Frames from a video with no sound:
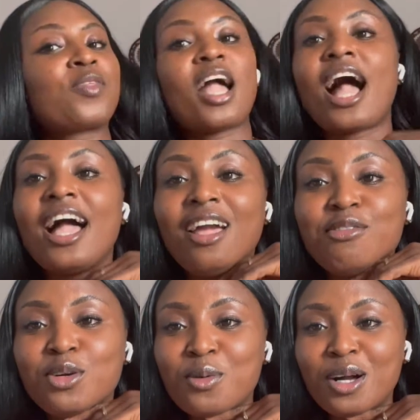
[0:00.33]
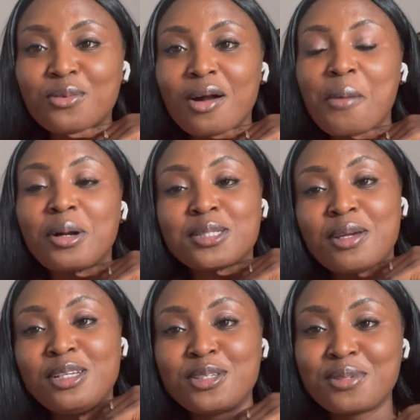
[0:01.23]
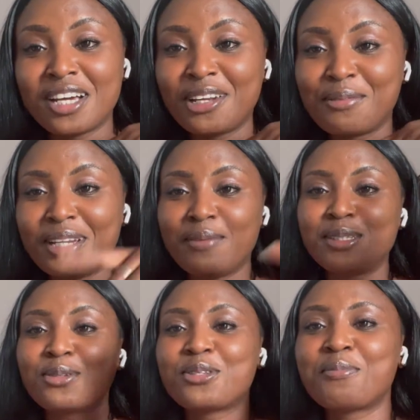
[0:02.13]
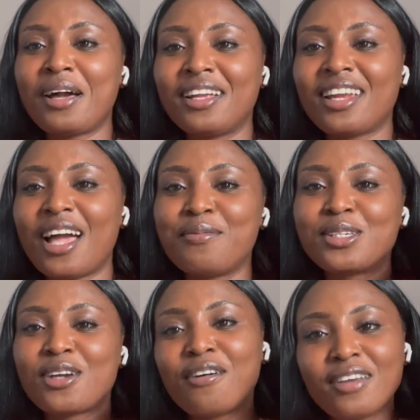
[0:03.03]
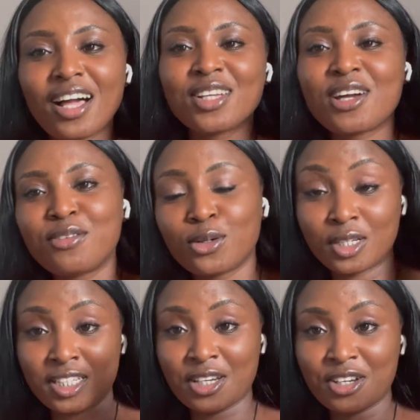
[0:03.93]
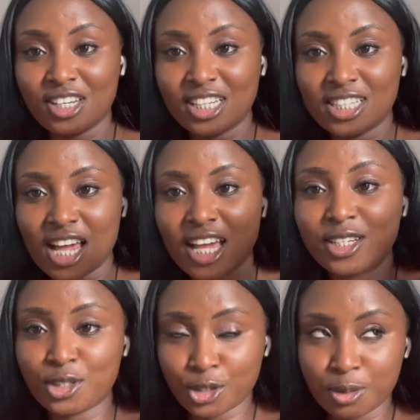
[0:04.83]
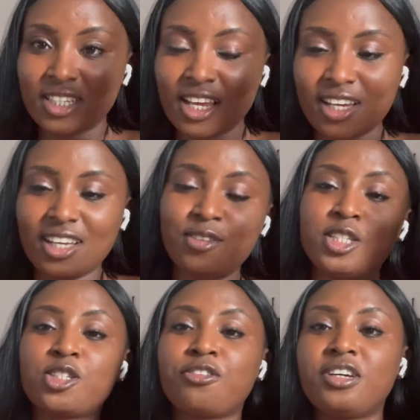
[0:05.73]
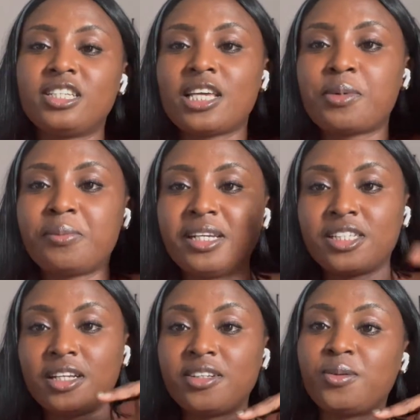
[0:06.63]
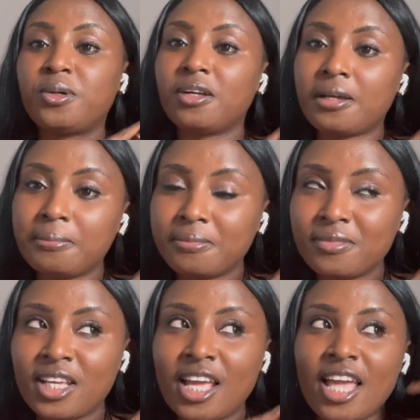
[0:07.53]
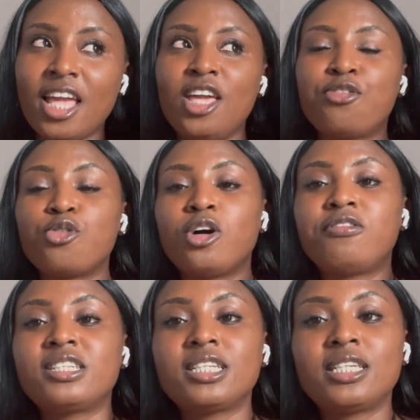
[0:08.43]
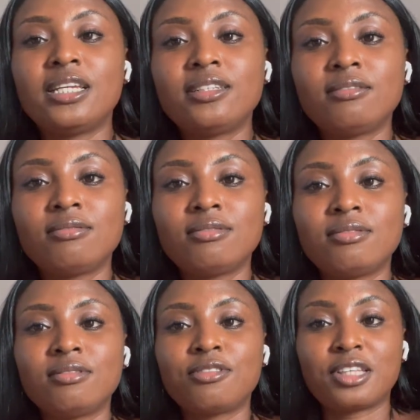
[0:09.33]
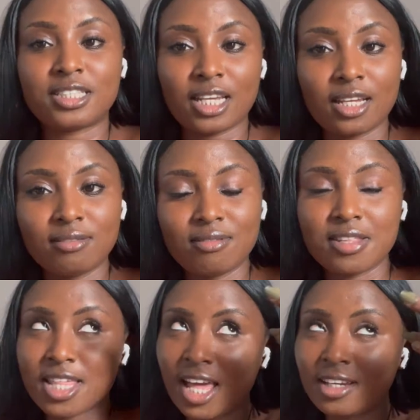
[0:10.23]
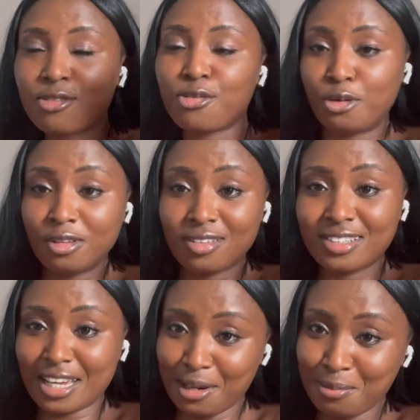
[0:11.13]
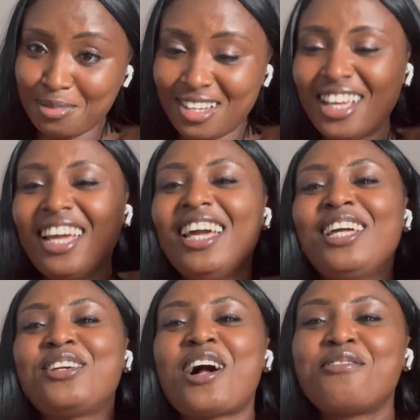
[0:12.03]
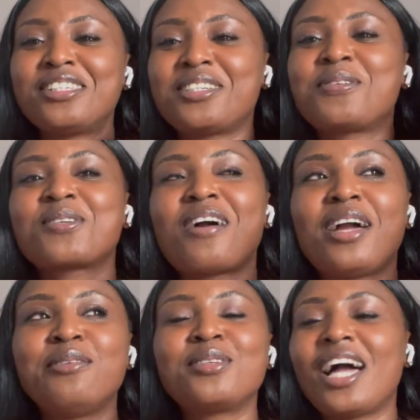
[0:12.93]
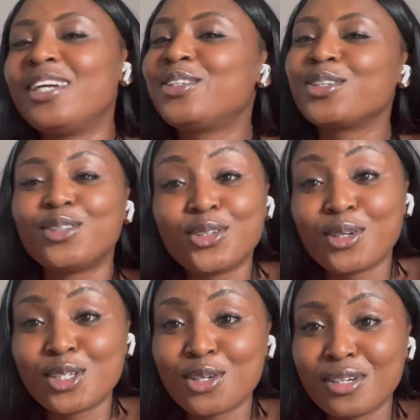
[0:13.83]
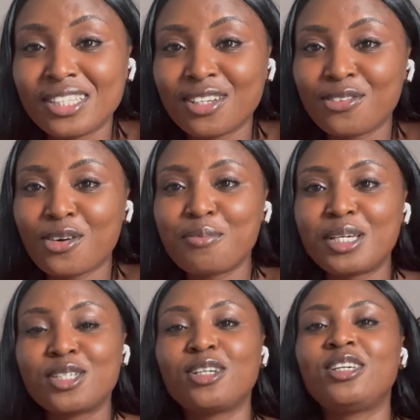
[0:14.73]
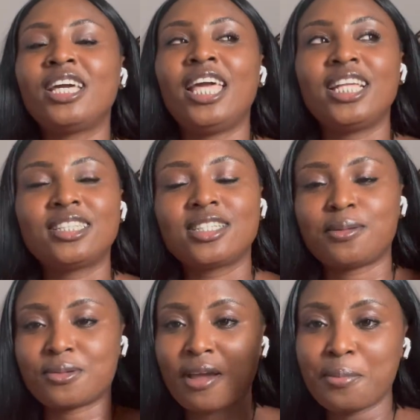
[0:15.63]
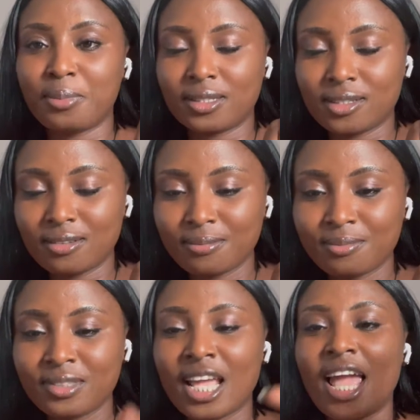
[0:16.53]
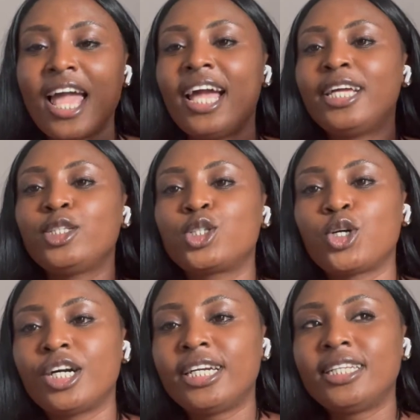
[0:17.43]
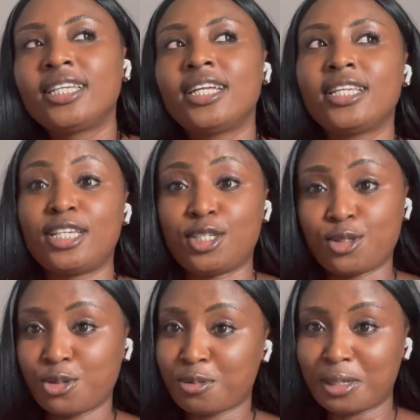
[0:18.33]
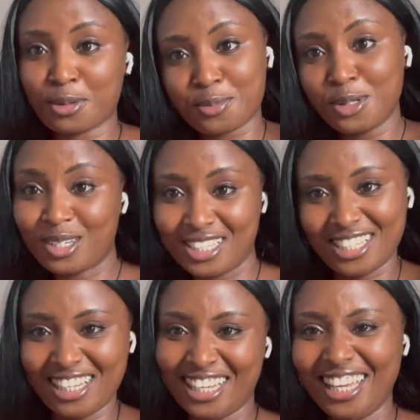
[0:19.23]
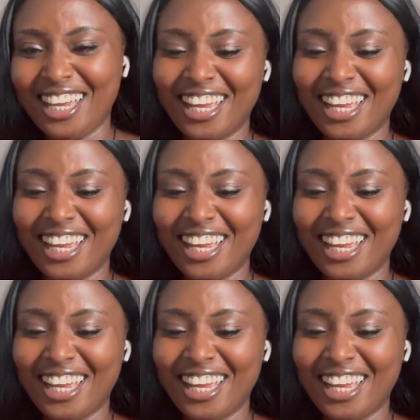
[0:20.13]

Hi everyone, welcome back to my YouTube channel. My name is Usman. I am a traveler, travel content creator and documenter. If this is your first time on my channel, welcome. If you are visiting for the second, third, fourth time and you haven't subscribed, I don't know what you're waiting for. Make sure you hit the subscribe button and join the She's Usman community.